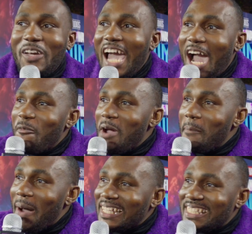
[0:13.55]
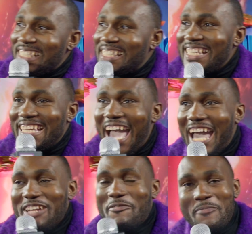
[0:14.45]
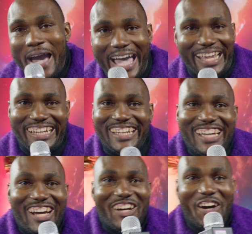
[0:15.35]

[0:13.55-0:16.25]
and we're about to see Ant-Man.